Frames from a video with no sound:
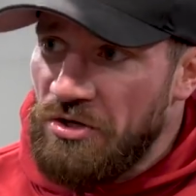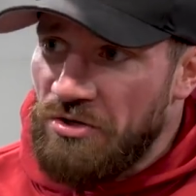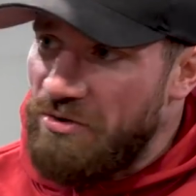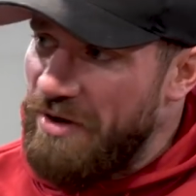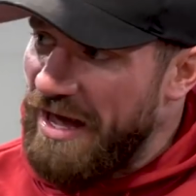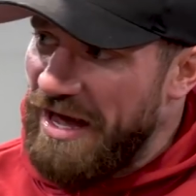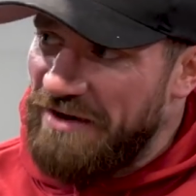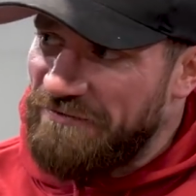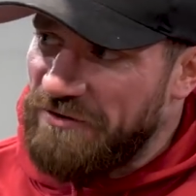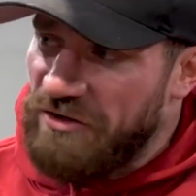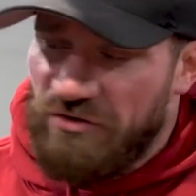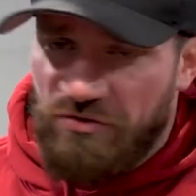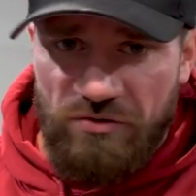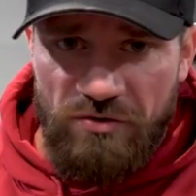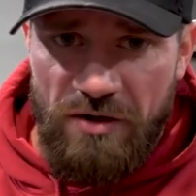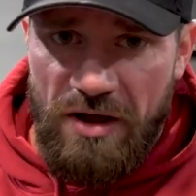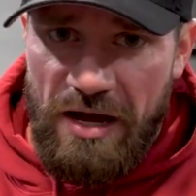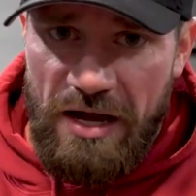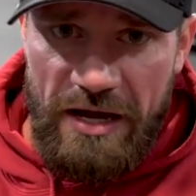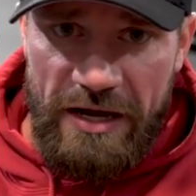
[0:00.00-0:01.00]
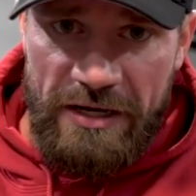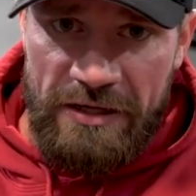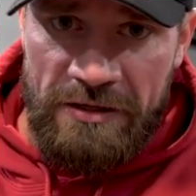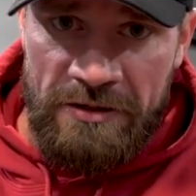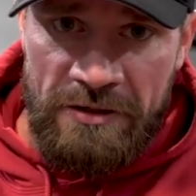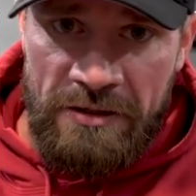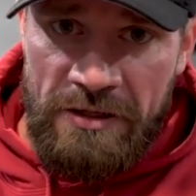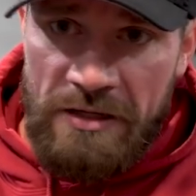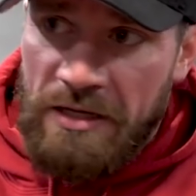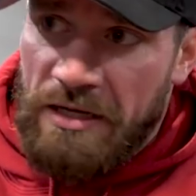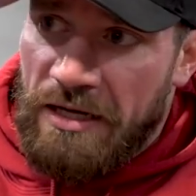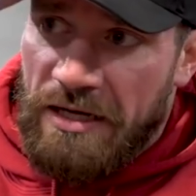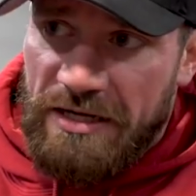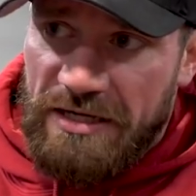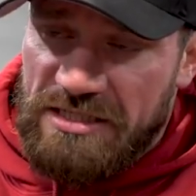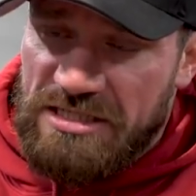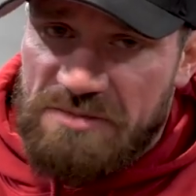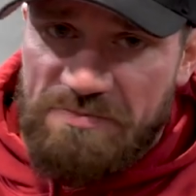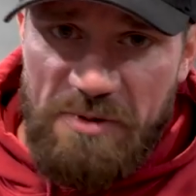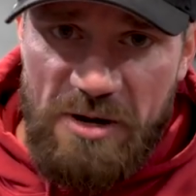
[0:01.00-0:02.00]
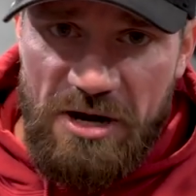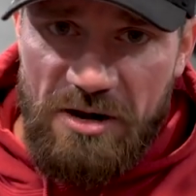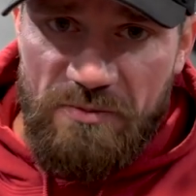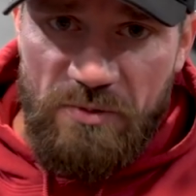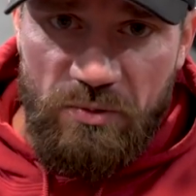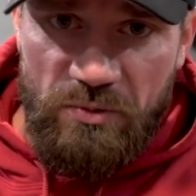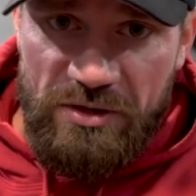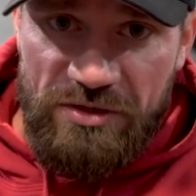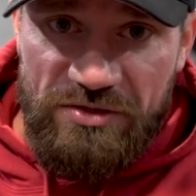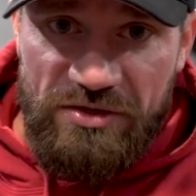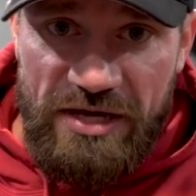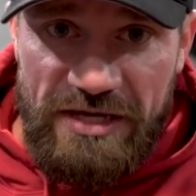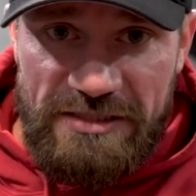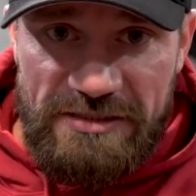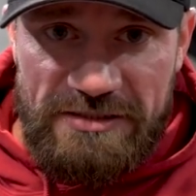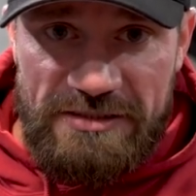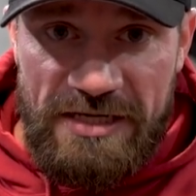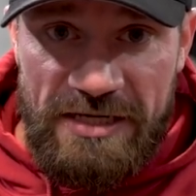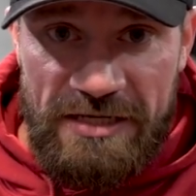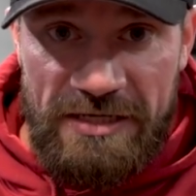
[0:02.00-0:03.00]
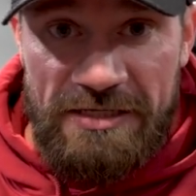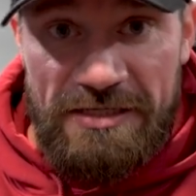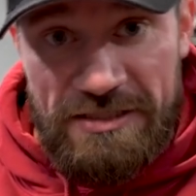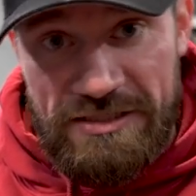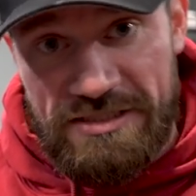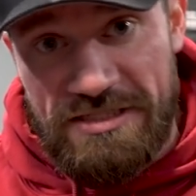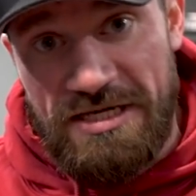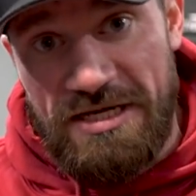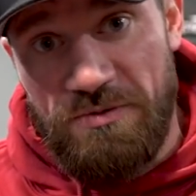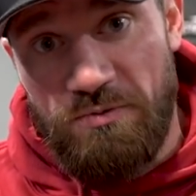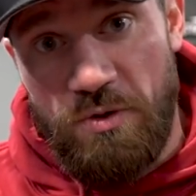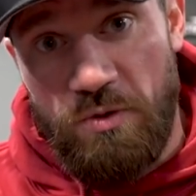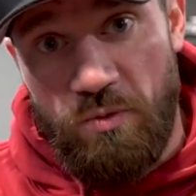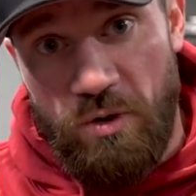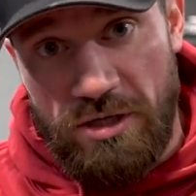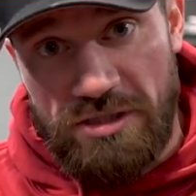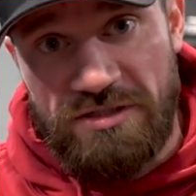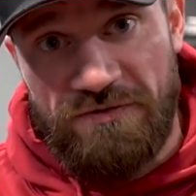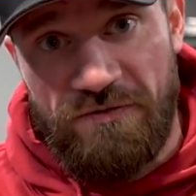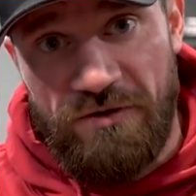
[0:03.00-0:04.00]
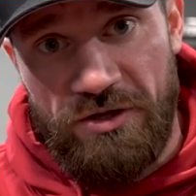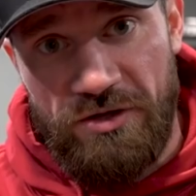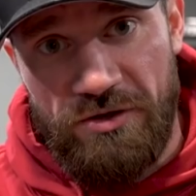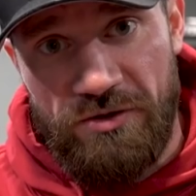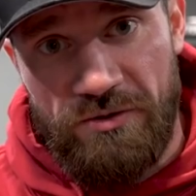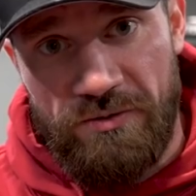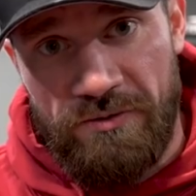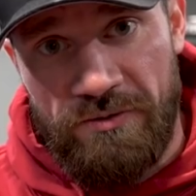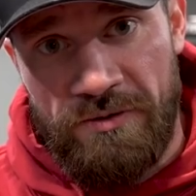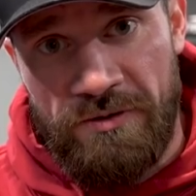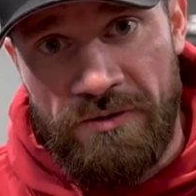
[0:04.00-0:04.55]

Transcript: You have to try and experiment with things to see what works for you.